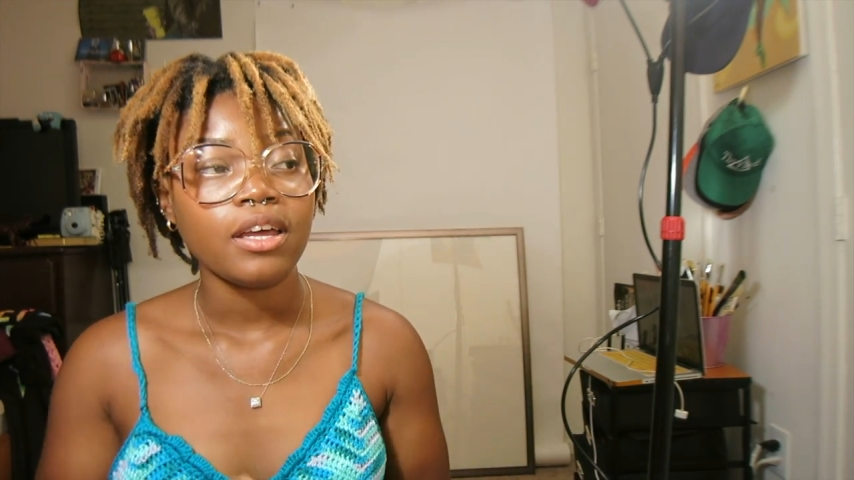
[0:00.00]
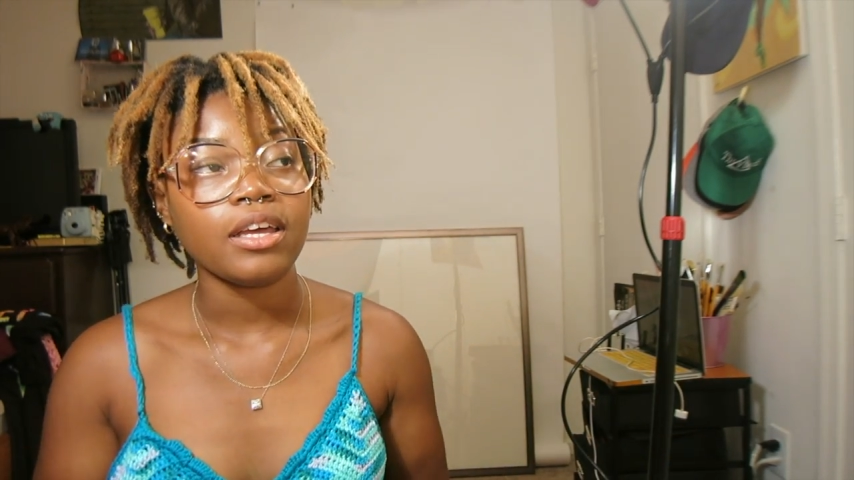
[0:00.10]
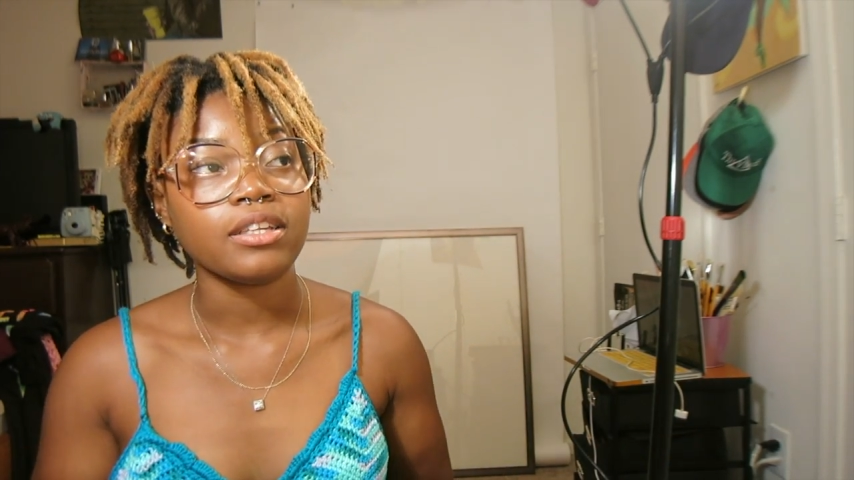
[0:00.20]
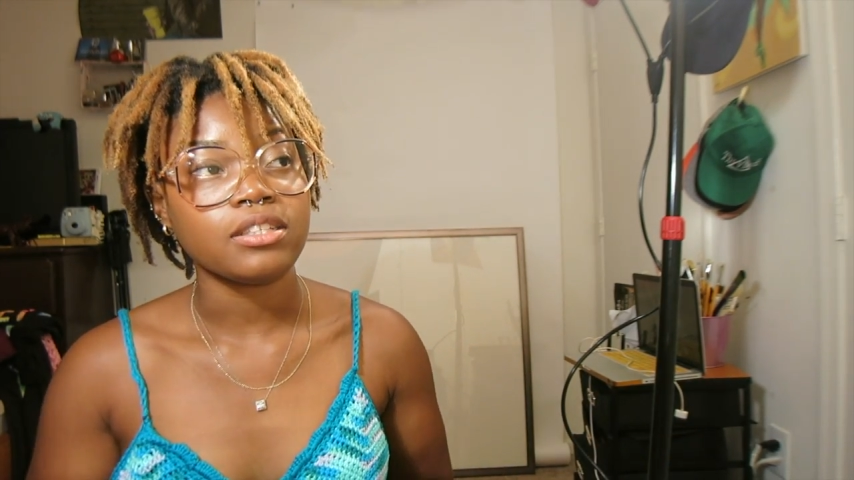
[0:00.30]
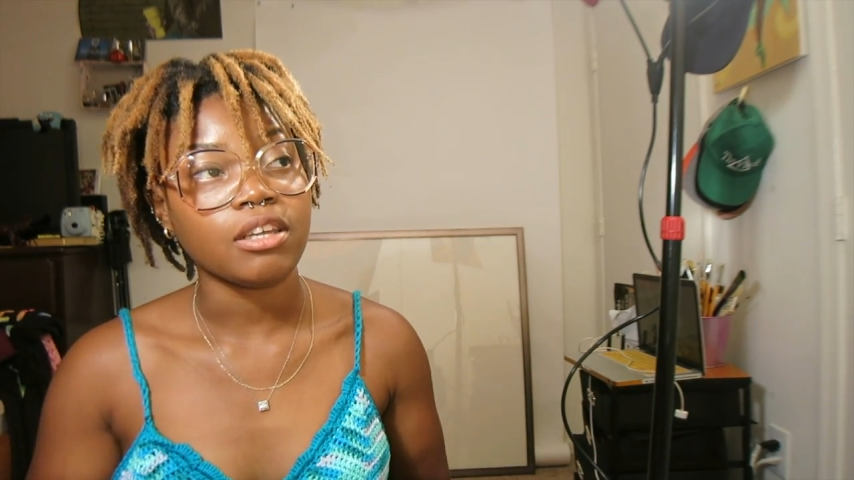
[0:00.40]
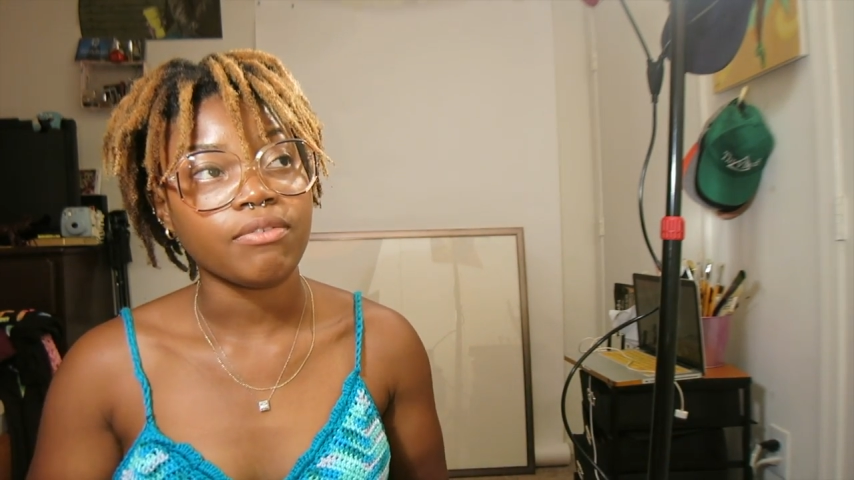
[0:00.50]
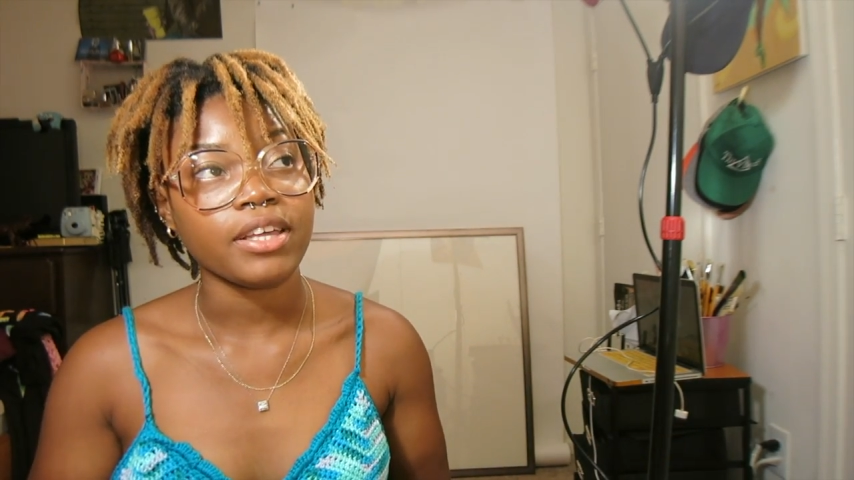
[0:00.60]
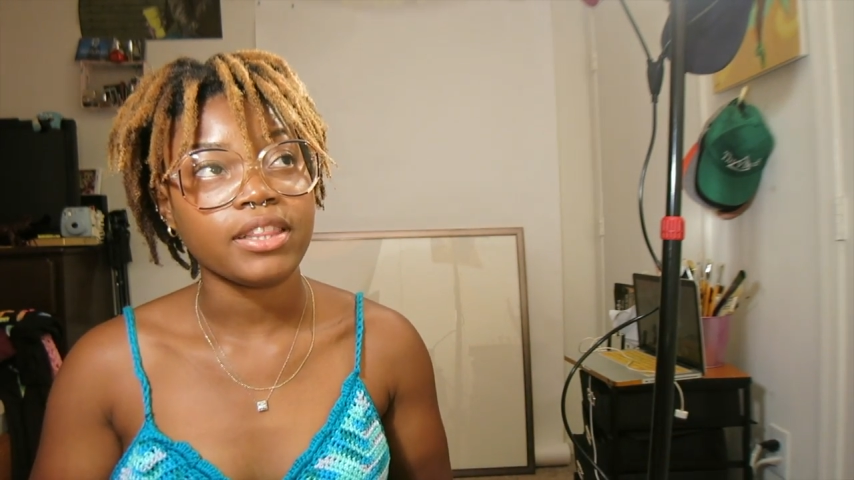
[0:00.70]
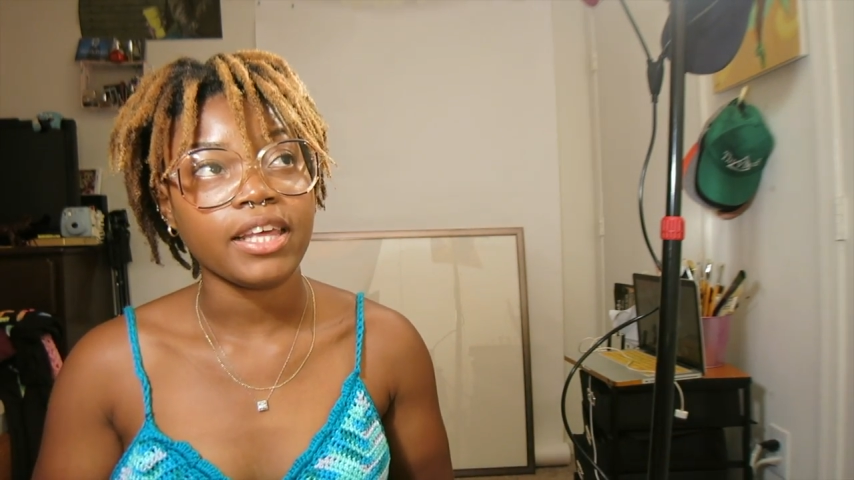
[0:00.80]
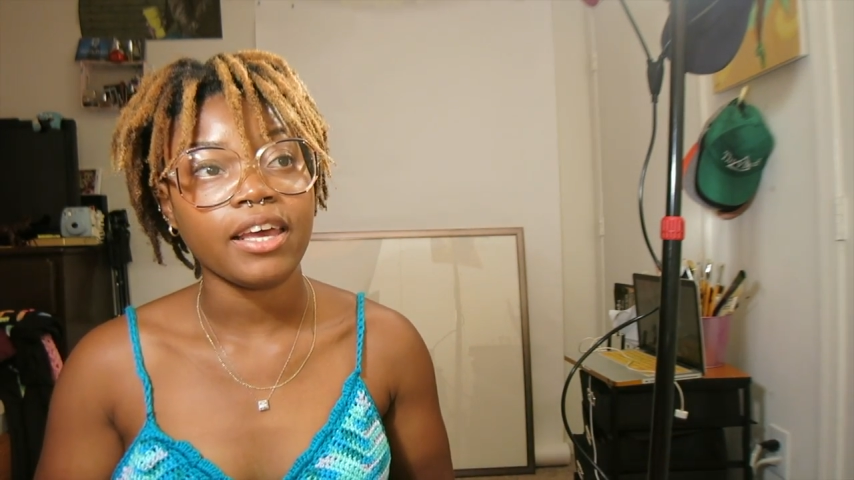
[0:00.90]
and stuff
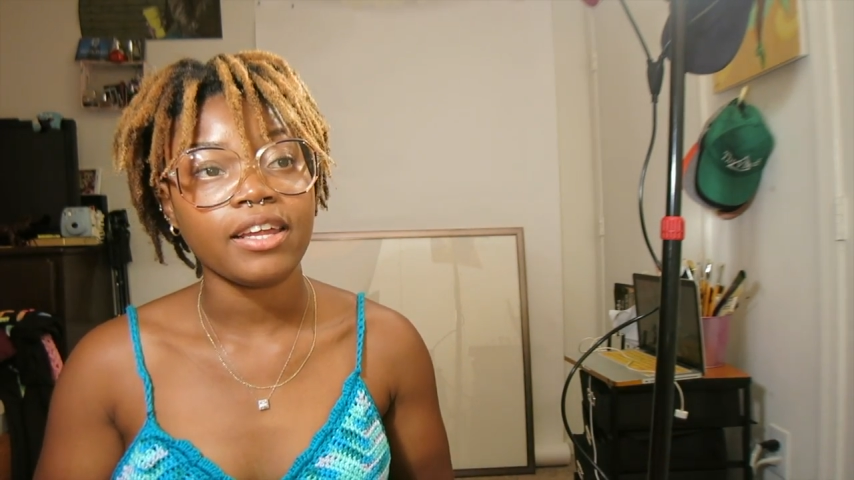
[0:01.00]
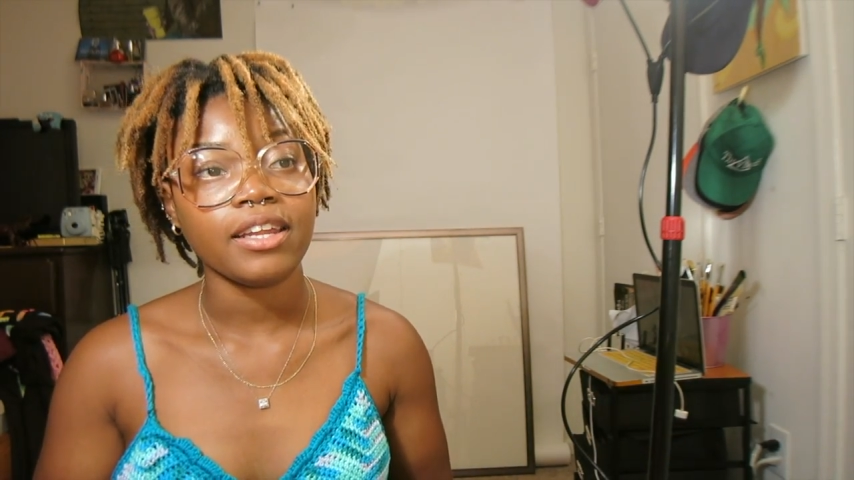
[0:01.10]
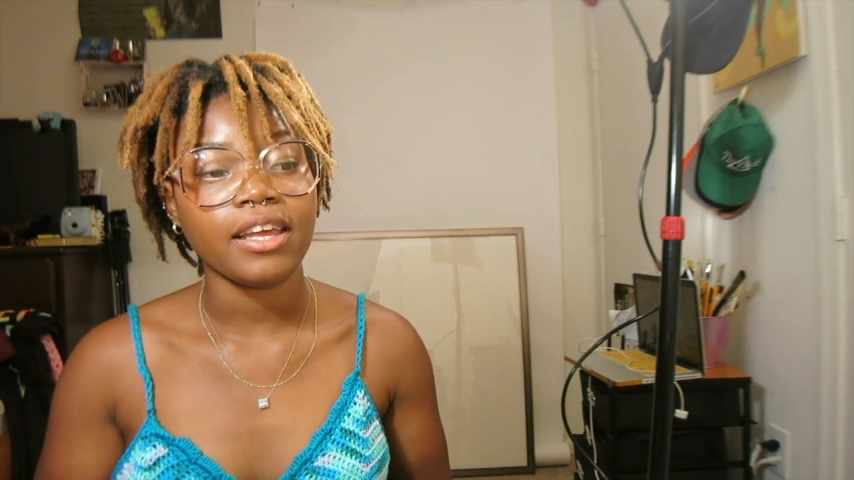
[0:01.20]
like that.